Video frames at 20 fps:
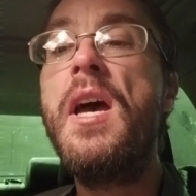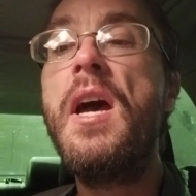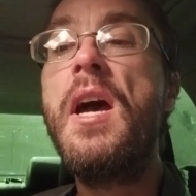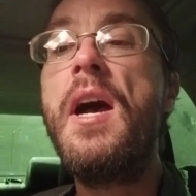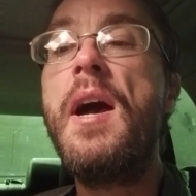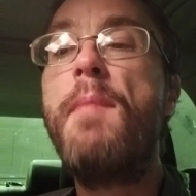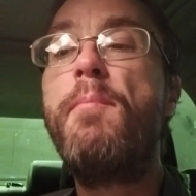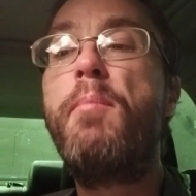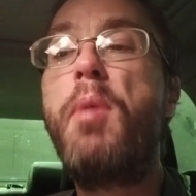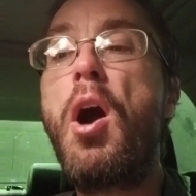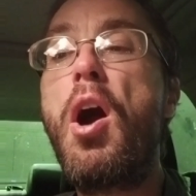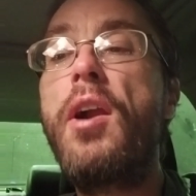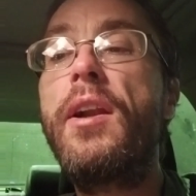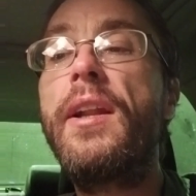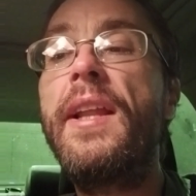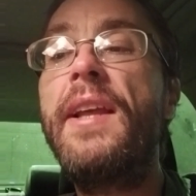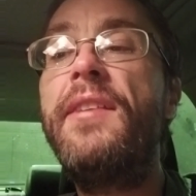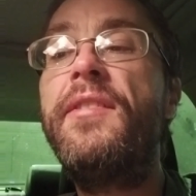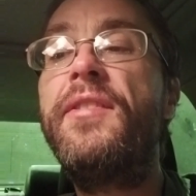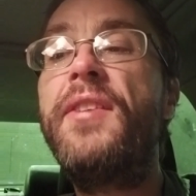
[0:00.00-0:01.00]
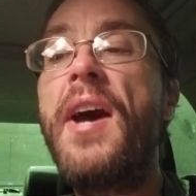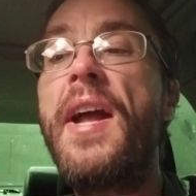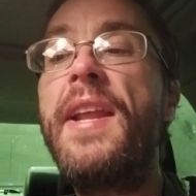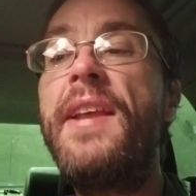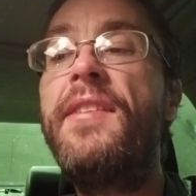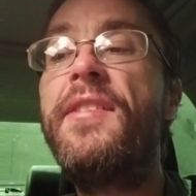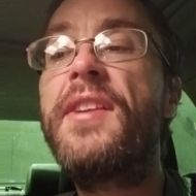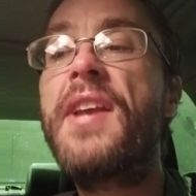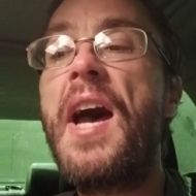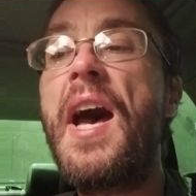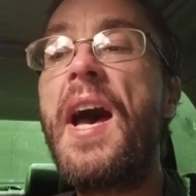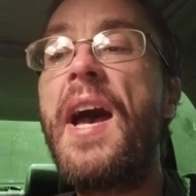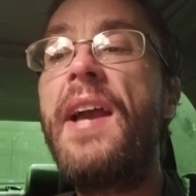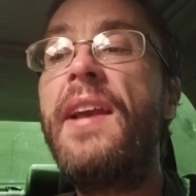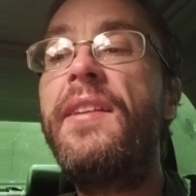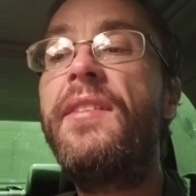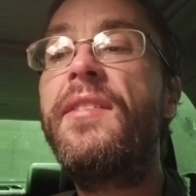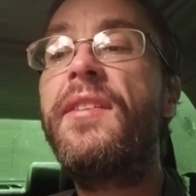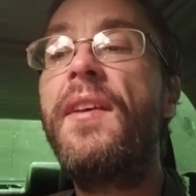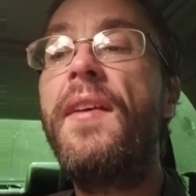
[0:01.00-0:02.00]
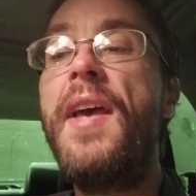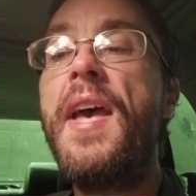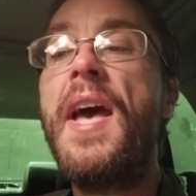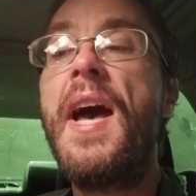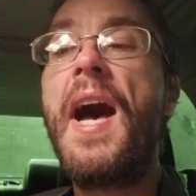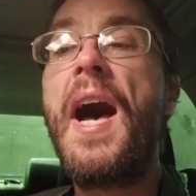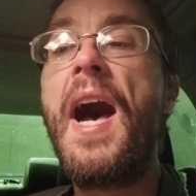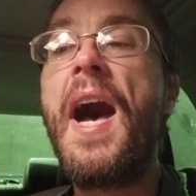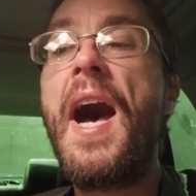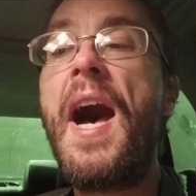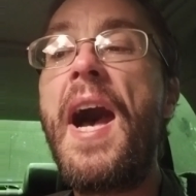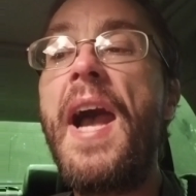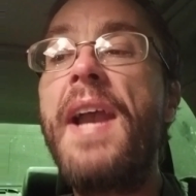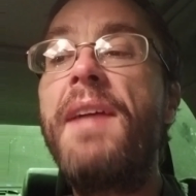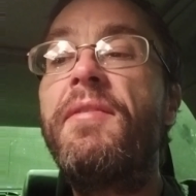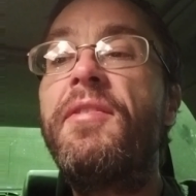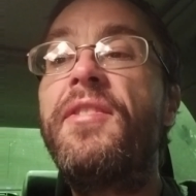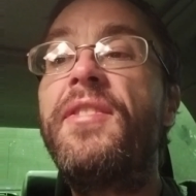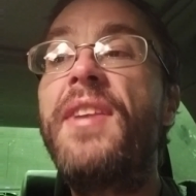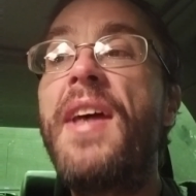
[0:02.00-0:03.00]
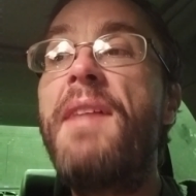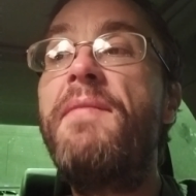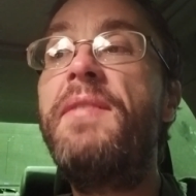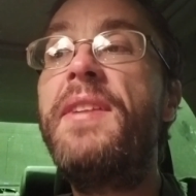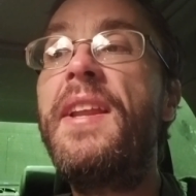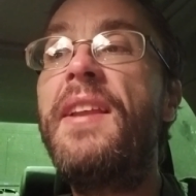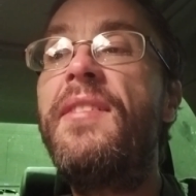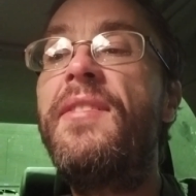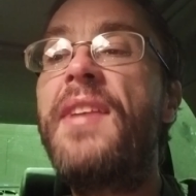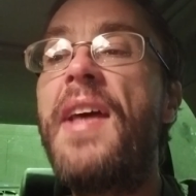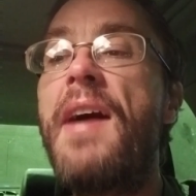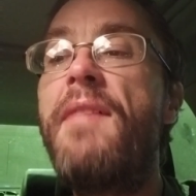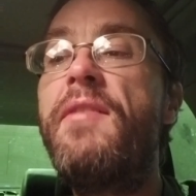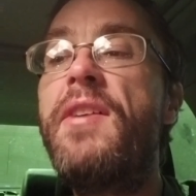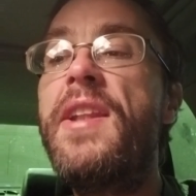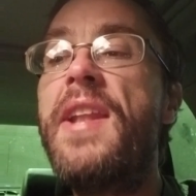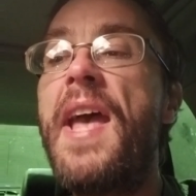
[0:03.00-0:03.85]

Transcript: Partly sunny skies, a high of 77